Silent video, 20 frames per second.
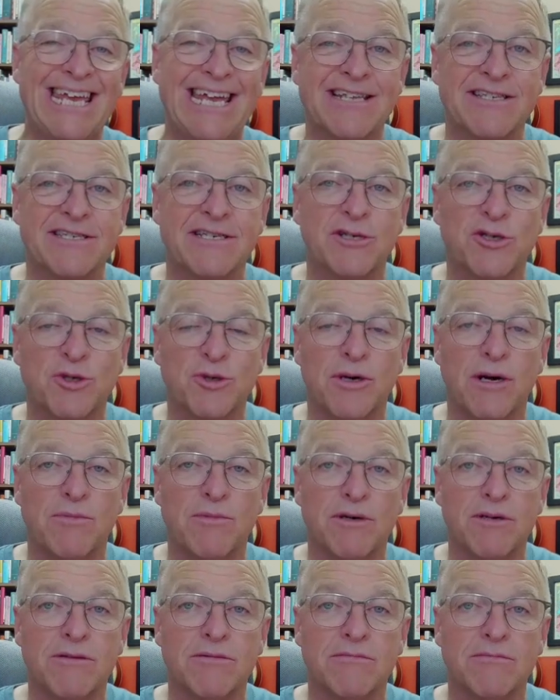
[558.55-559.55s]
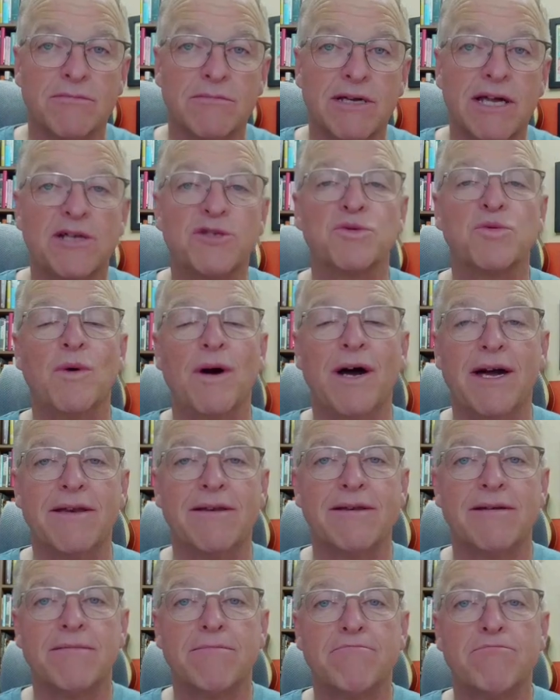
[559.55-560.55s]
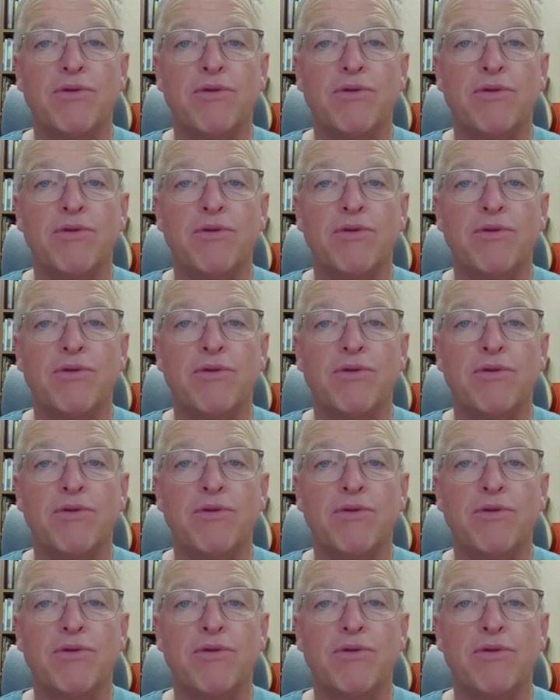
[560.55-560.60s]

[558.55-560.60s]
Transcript: gets in trouble, guess what?